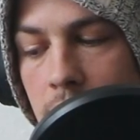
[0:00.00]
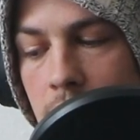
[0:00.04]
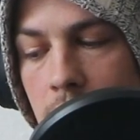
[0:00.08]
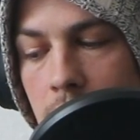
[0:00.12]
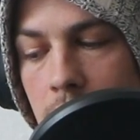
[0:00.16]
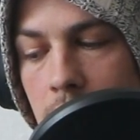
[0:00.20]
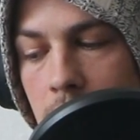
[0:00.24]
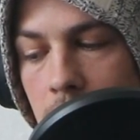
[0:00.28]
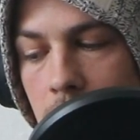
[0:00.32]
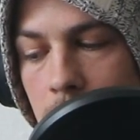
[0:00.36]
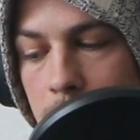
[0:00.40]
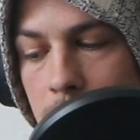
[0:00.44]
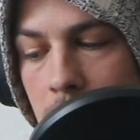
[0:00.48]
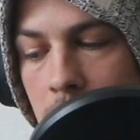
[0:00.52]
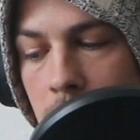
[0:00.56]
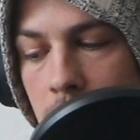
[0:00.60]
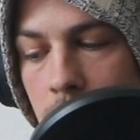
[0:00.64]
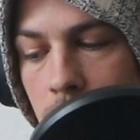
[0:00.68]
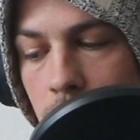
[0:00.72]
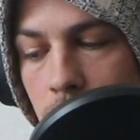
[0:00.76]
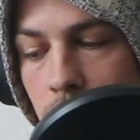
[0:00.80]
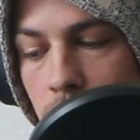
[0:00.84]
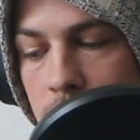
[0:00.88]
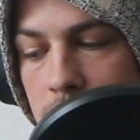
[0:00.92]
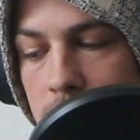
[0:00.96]

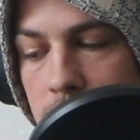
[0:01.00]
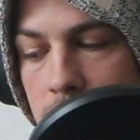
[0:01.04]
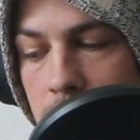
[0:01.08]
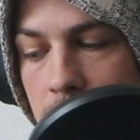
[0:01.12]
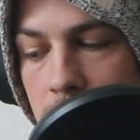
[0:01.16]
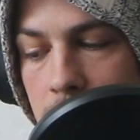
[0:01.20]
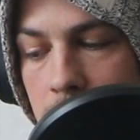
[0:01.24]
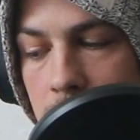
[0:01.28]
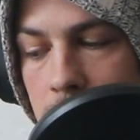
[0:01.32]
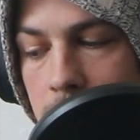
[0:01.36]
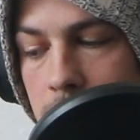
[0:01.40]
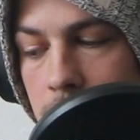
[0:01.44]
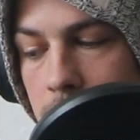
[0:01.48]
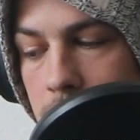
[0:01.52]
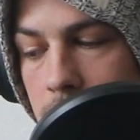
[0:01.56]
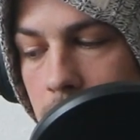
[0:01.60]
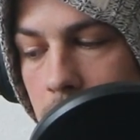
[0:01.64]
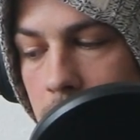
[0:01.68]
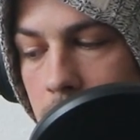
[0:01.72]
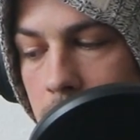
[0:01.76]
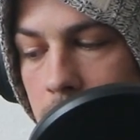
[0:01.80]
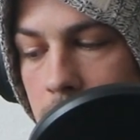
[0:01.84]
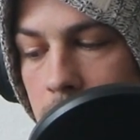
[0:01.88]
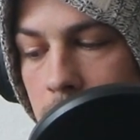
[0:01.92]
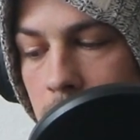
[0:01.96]
And once again, I think
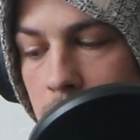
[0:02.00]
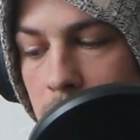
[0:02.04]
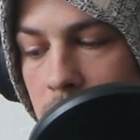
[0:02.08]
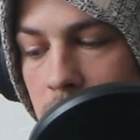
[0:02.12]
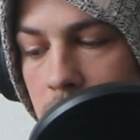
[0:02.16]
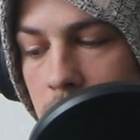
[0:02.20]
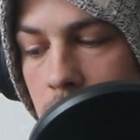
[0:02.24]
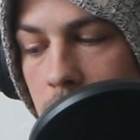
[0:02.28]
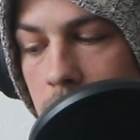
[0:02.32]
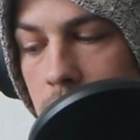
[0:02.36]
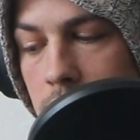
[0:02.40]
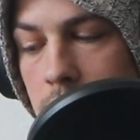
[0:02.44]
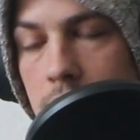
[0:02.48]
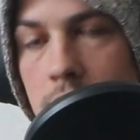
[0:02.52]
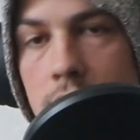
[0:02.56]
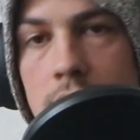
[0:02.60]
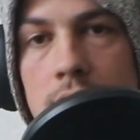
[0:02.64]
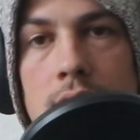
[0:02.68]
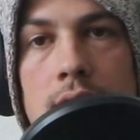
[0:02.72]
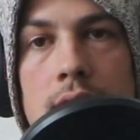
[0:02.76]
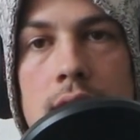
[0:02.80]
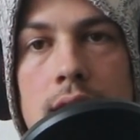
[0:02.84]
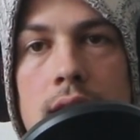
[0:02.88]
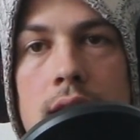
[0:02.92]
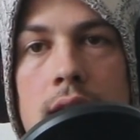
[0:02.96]
that is because
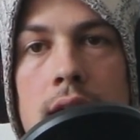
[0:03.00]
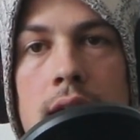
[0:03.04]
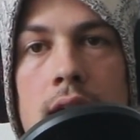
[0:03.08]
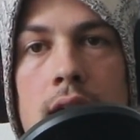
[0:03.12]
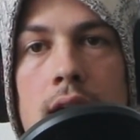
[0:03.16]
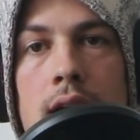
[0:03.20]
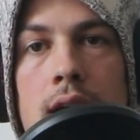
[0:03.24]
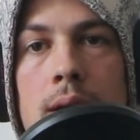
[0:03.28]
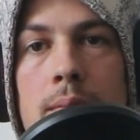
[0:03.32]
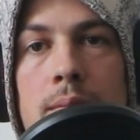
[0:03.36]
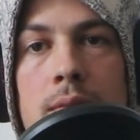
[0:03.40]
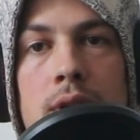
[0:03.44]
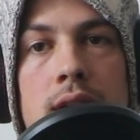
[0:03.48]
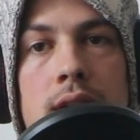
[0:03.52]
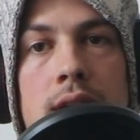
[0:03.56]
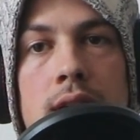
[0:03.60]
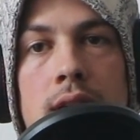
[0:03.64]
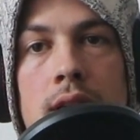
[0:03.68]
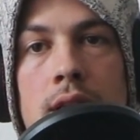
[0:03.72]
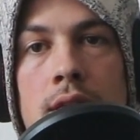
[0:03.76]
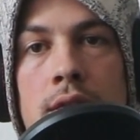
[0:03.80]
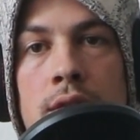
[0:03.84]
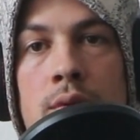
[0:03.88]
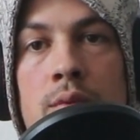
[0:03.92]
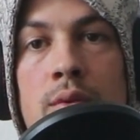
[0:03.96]

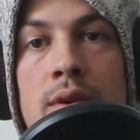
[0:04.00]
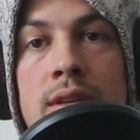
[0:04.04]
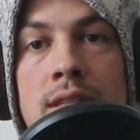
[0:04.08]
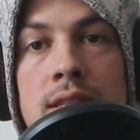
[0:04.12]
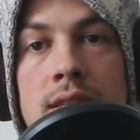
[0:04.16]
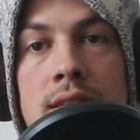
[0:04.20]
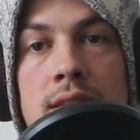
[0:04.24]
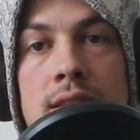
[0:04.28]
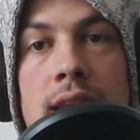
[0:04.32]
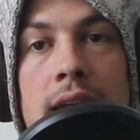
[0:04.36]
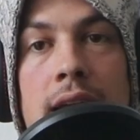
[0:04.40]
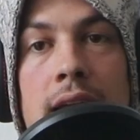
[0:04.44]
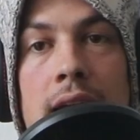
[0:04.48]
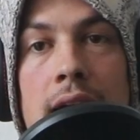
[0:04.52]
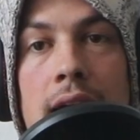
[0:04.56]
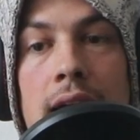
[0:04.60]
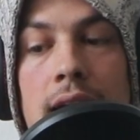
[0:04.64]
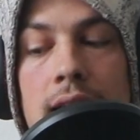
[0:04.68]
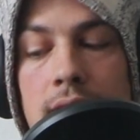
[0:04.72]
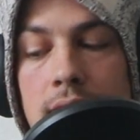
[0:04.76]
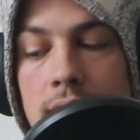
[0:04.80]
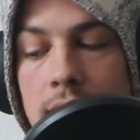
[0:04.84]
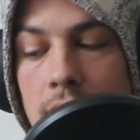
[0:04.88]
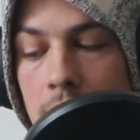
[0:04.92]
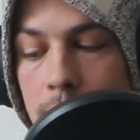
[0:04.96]
the reasons that
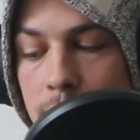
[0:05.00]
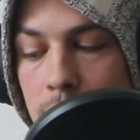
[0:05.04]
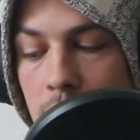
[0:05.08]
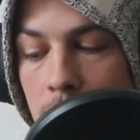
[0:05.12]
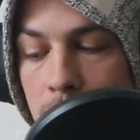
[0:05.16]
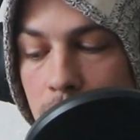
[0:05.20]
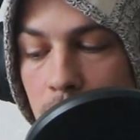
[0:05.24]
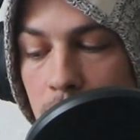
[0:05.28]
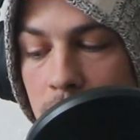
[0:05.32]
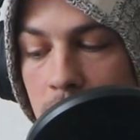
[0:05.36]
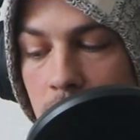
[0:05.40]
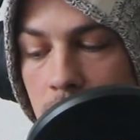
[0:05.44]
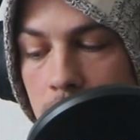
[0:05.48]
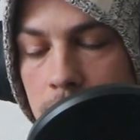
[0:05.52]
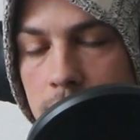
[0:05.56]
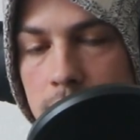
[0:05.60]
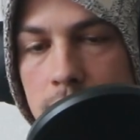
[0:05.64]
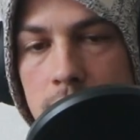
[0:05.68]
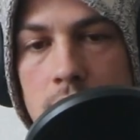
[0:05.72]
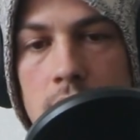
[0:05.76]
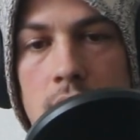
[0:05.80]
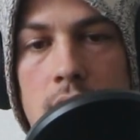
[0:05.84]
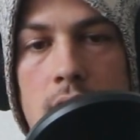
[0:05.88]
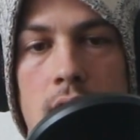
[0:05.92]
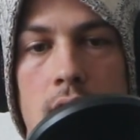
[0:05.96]
I named up above
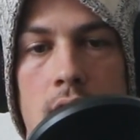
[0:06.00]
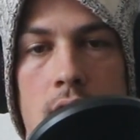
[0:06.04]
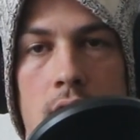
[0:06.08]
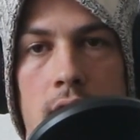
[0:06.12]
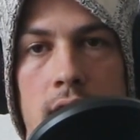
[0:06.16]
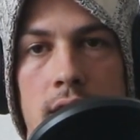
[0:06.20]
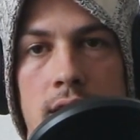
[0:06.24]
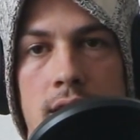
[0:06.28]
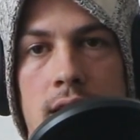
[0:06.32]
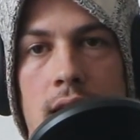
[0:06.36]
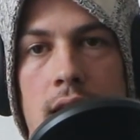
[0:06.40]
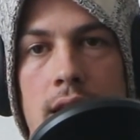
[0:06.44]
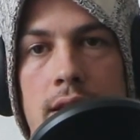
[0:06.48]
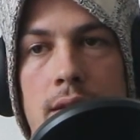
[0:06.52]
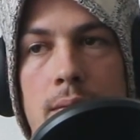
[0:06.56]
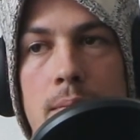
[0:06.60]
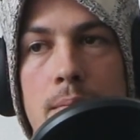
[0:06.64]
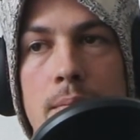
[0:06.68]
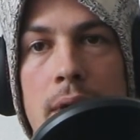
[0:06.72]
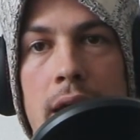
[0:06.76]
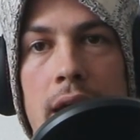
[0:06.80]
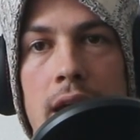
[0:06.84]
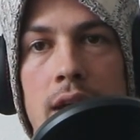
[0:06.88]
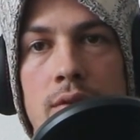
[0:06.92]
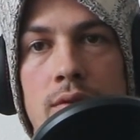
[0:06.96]
is kind of the
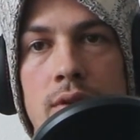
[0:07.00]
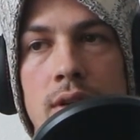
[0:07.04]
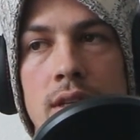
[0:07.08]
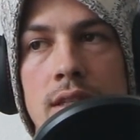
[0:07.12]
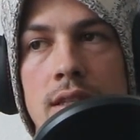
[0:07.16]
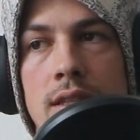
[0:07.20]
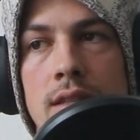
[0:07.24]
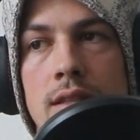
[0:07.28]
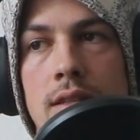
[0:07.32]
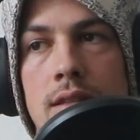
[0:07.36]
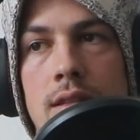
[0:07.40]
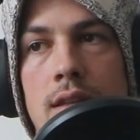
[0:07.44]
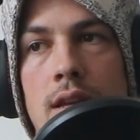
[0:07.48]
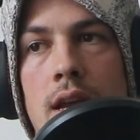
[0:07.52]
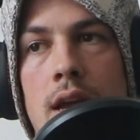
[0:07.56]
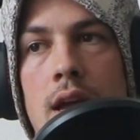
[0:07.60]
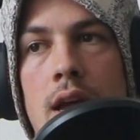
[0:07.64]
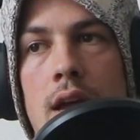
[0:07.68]
main reasons.